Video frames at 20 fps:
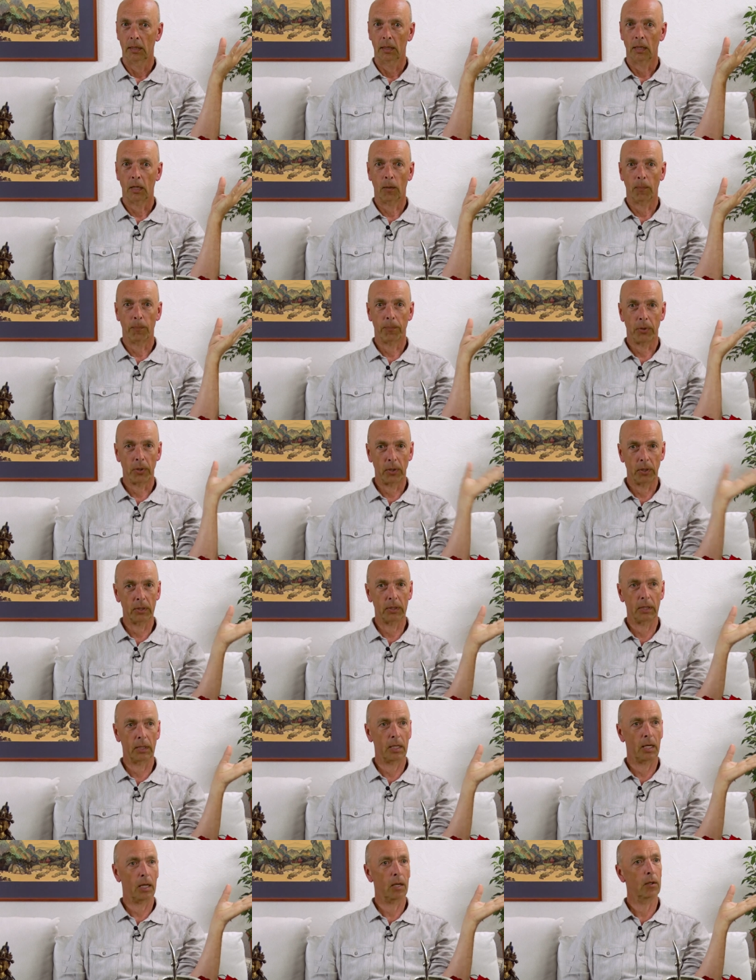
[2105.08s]
Now,
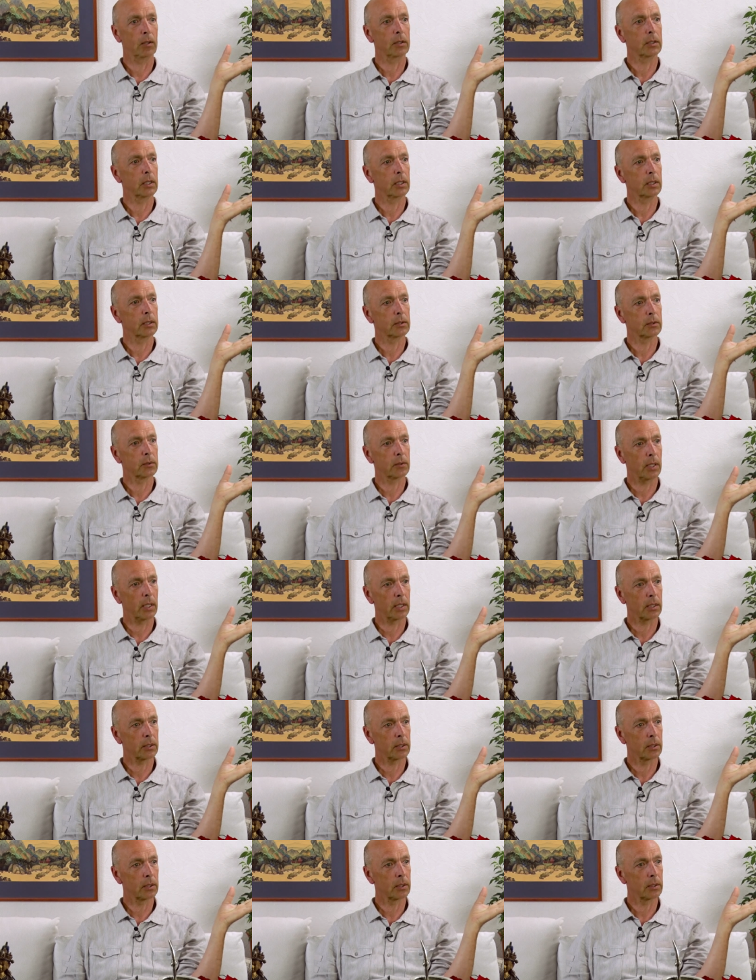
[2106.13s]
pointing out
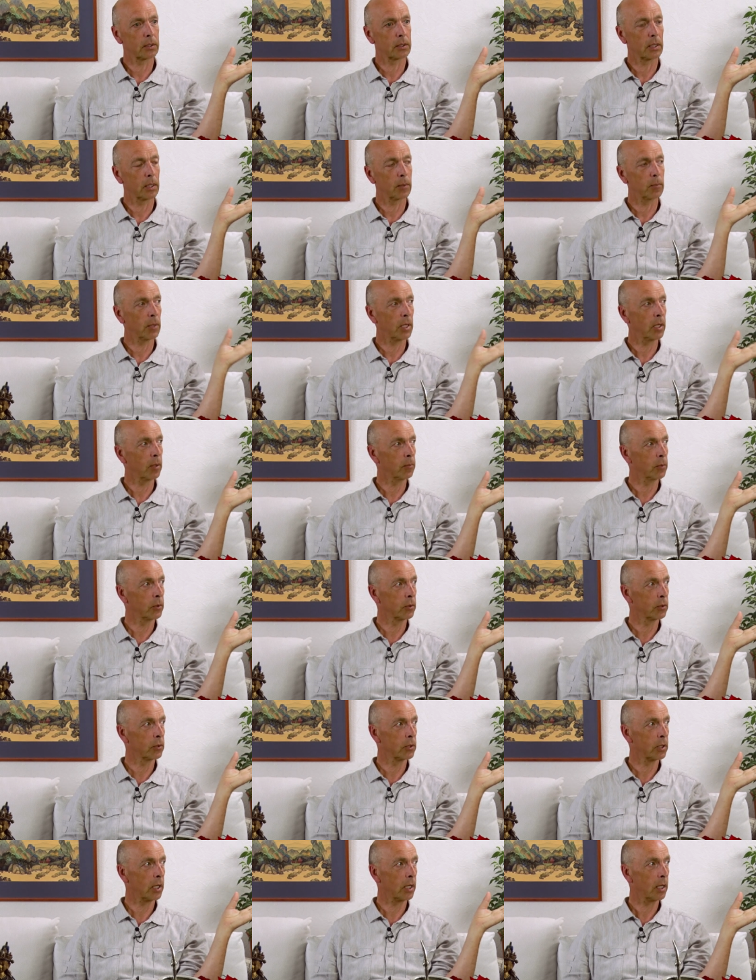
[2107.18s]
instructions in
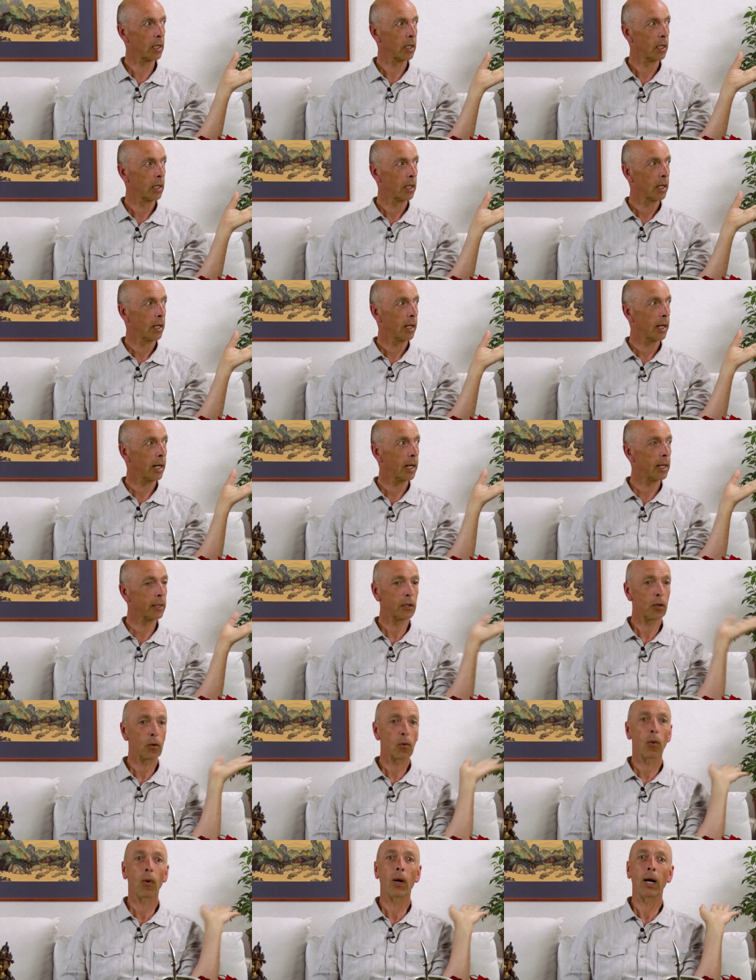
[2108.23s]
Mahamudra are the
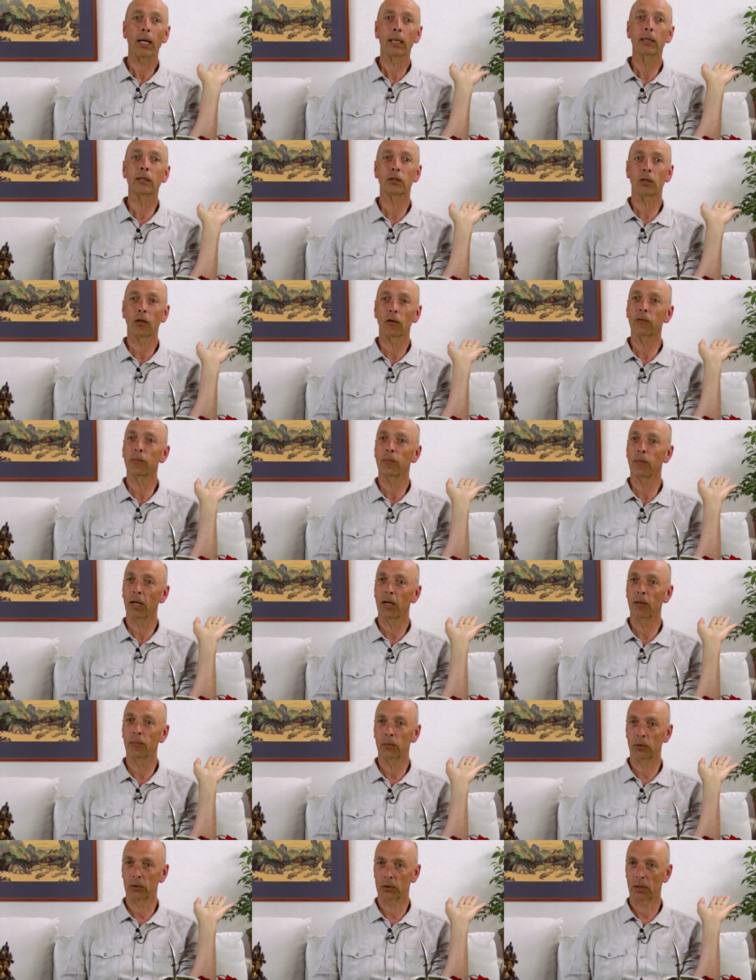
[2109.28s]
kwans of
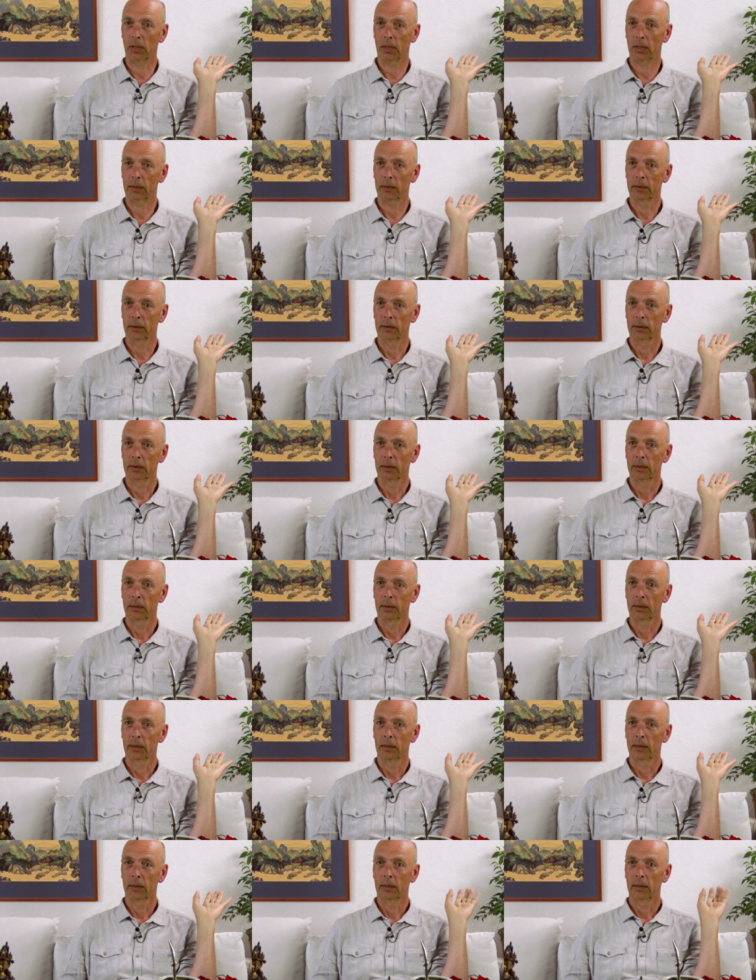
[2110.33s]
Mahamudra.
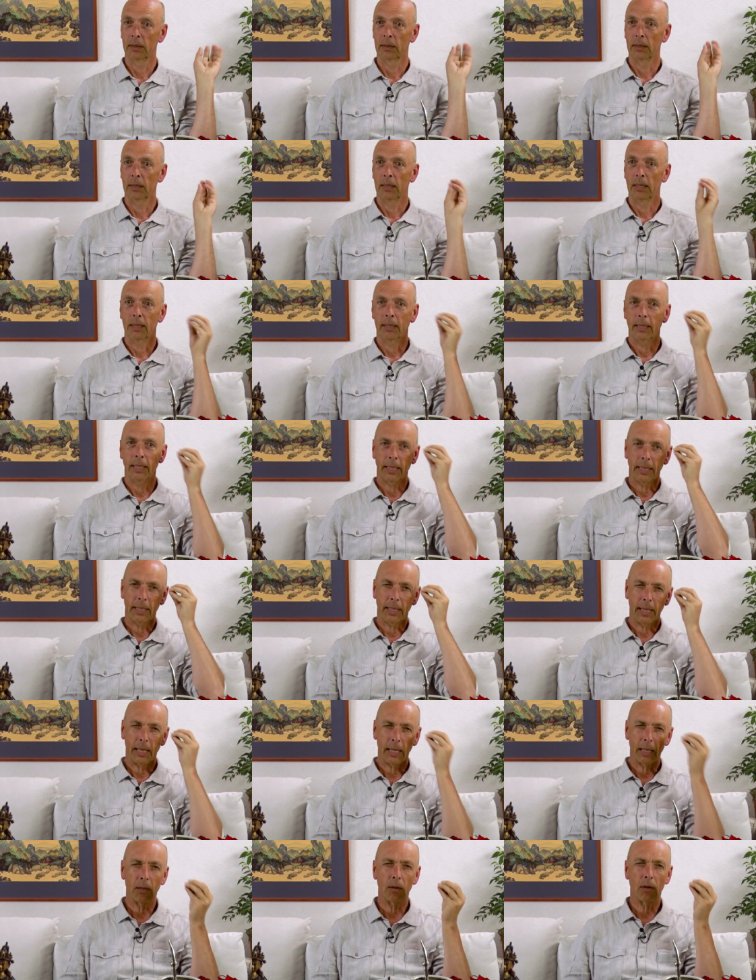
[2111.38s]
They
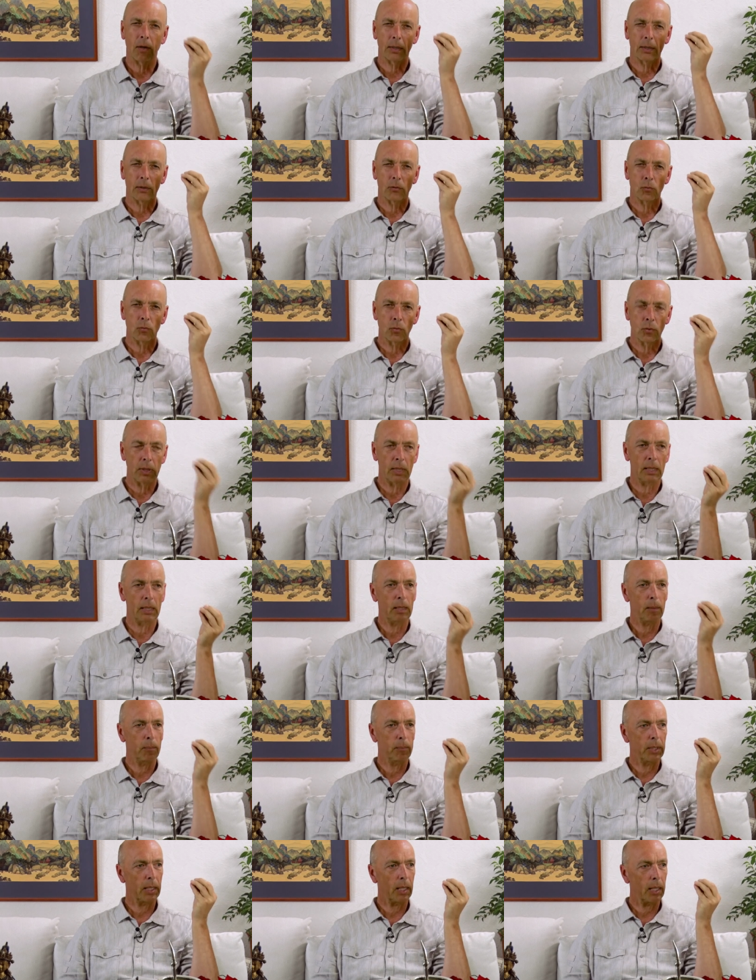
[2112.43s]
cannot really
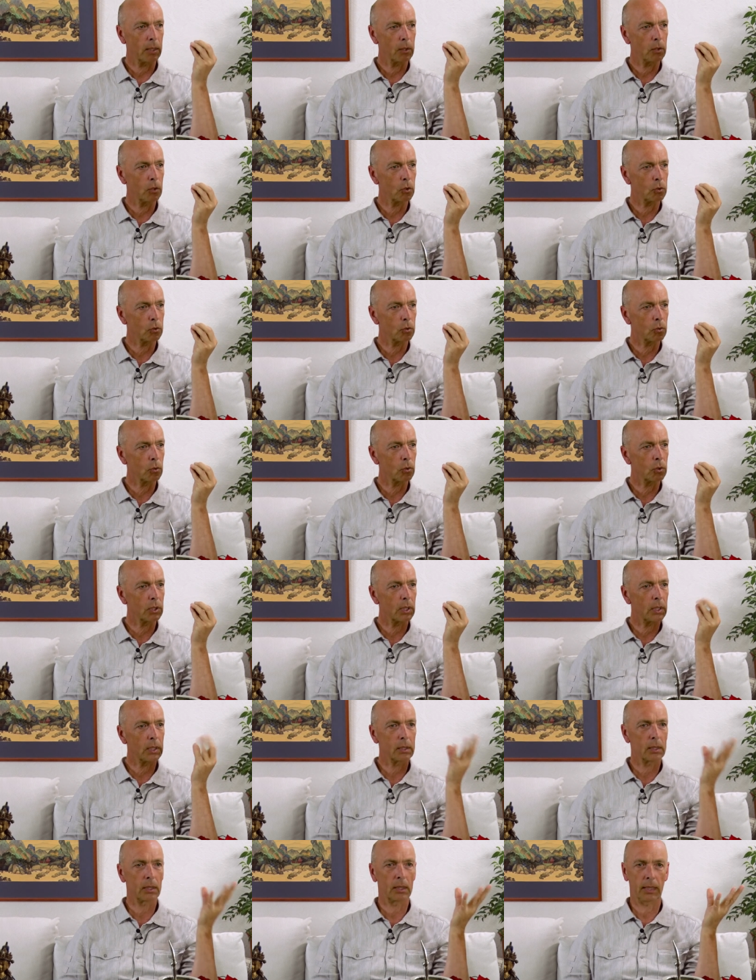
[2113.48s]
be understood
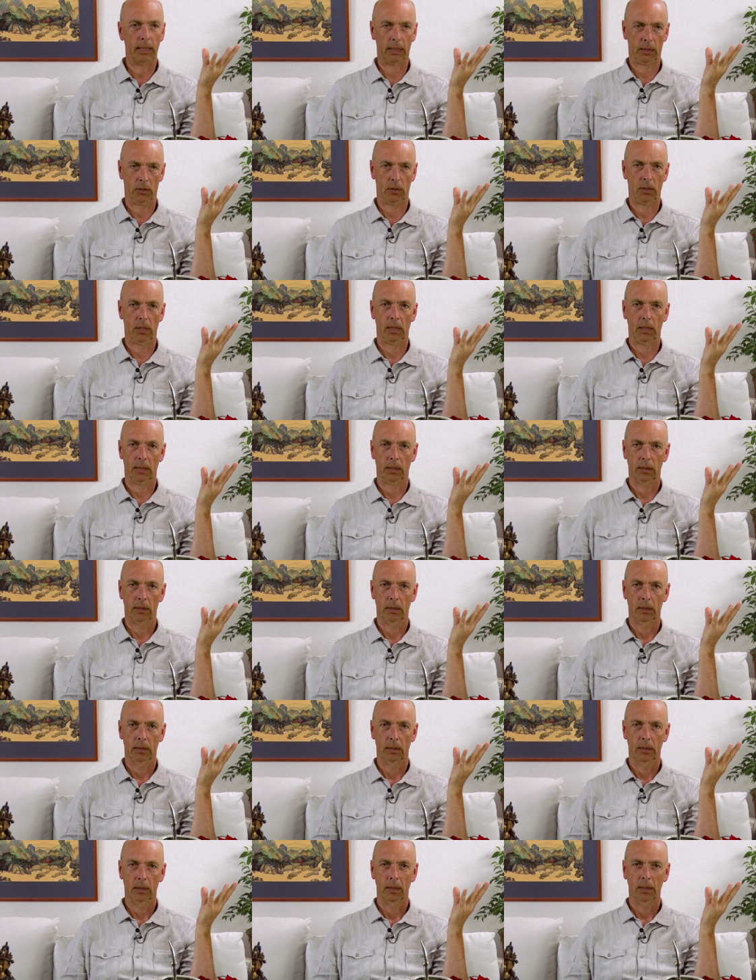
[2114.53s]
intellectually.
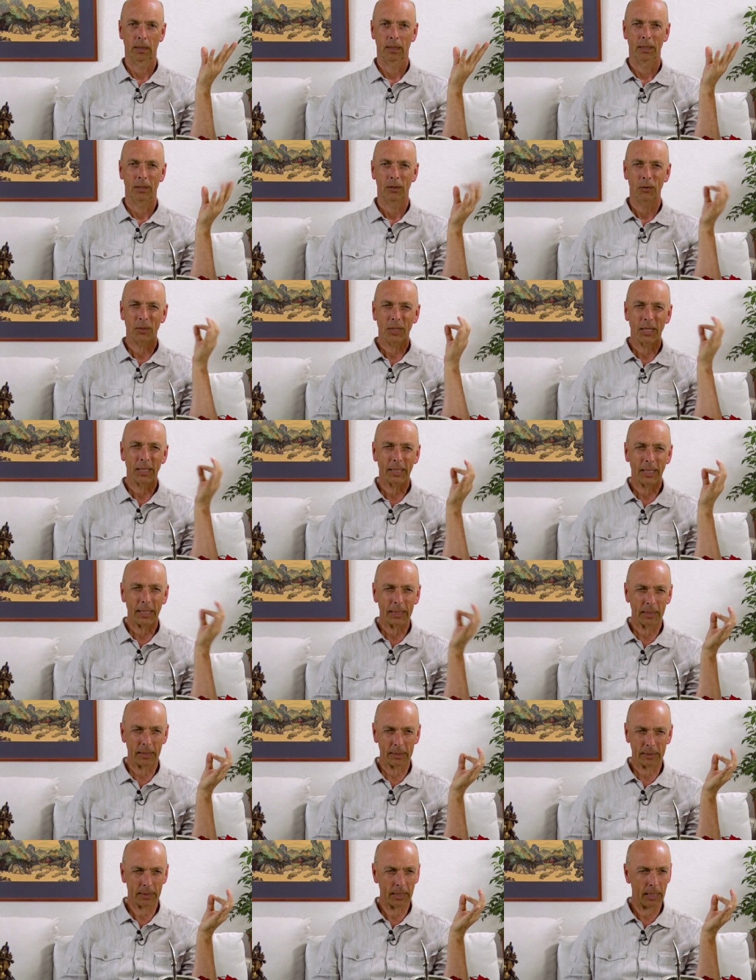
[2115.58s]
You can
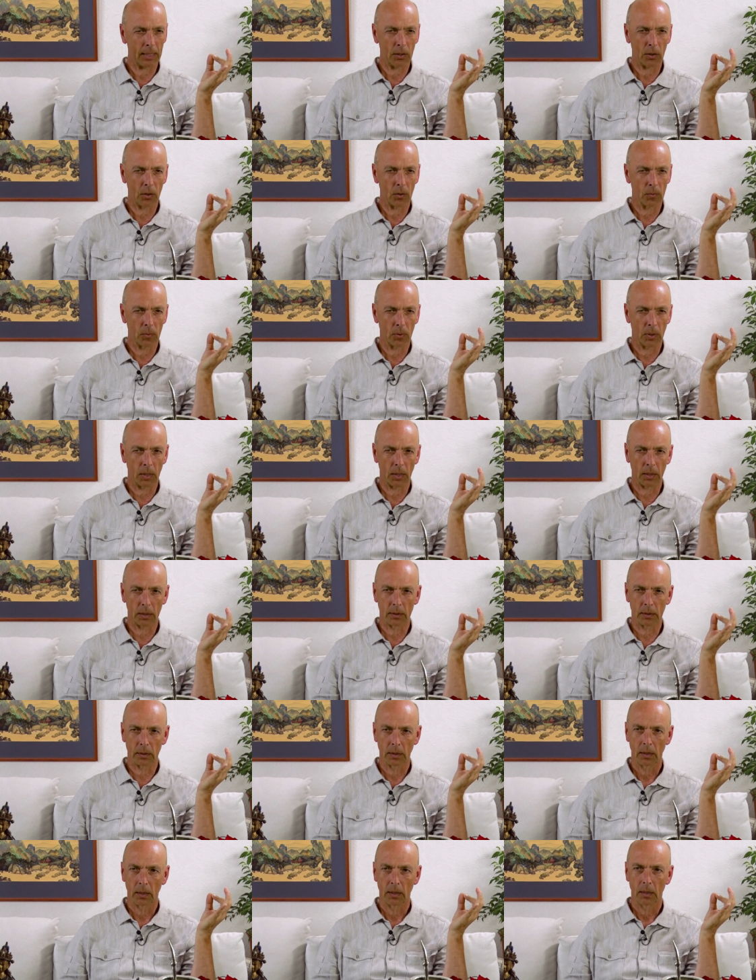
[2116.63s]
understand the
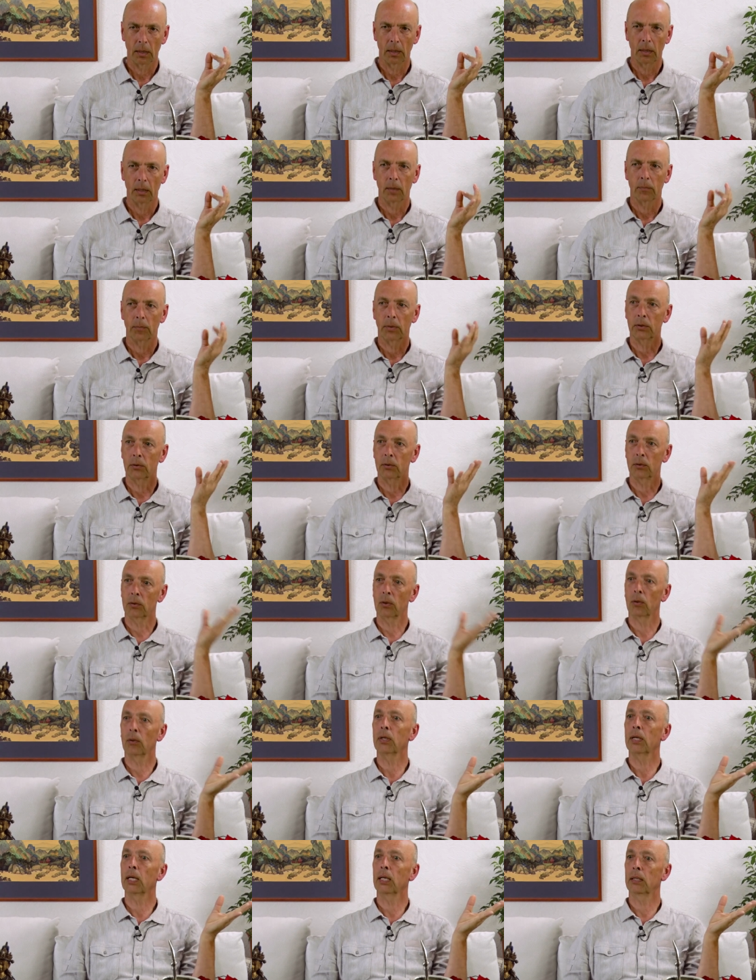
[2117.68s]
words, but you
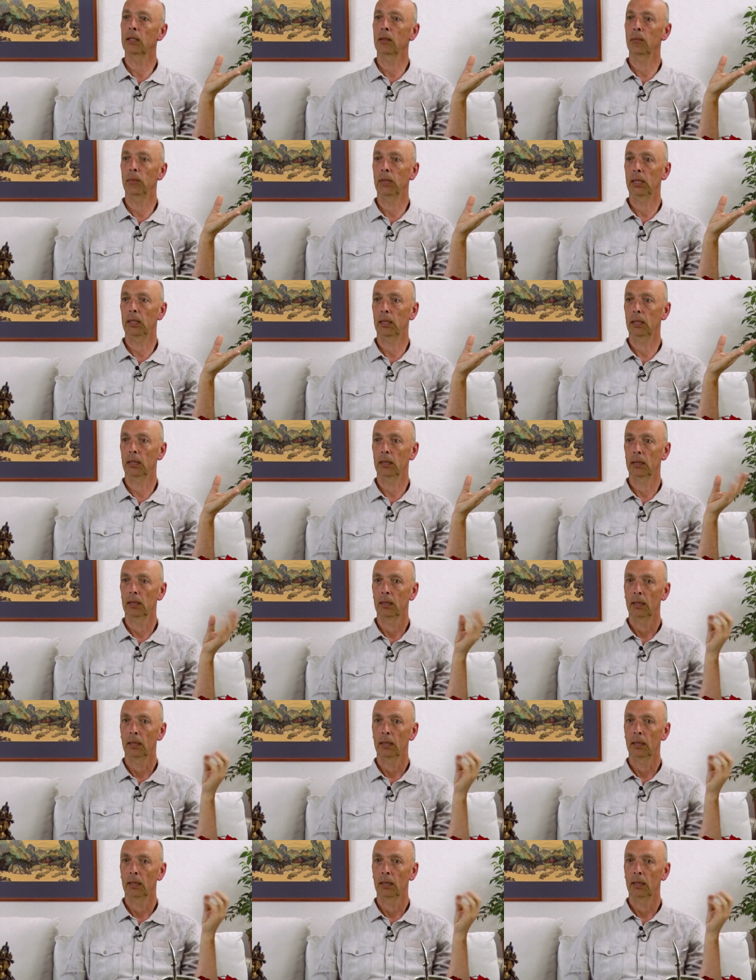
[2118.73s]
don't get the meaning.